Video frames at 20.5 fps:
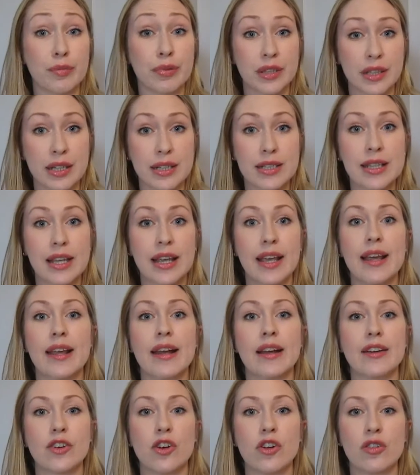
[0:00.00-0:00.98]
placing it
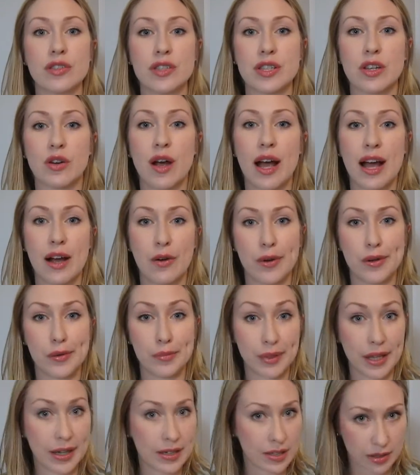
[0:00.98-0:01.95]
and also how it
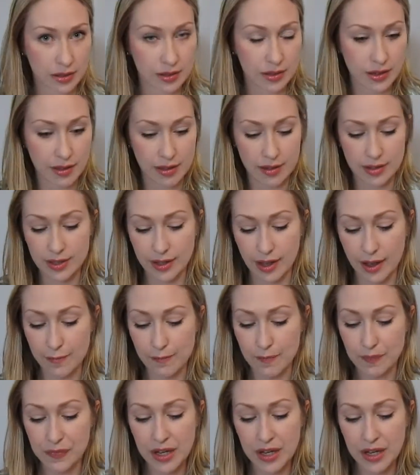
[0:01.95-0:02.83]
applies onto the skin.